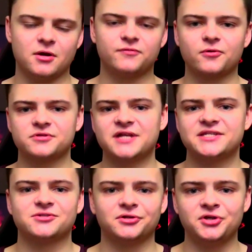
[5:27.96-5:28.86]
Now of course
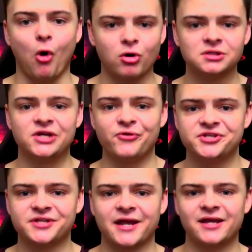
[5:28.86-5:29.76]
that's not the only
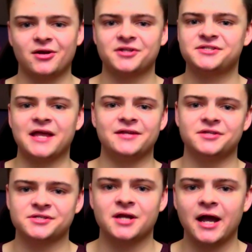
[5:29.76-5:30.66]
reason I cannot stand
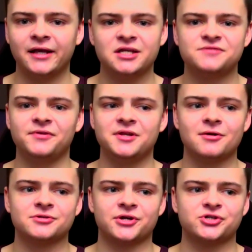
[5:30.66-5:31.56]
this guy. His
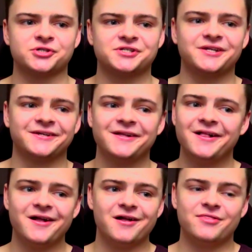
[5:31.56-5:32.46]
videos are just...
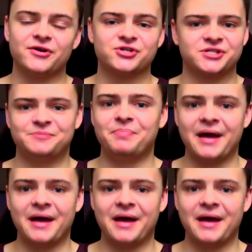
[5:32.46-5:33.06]
They're just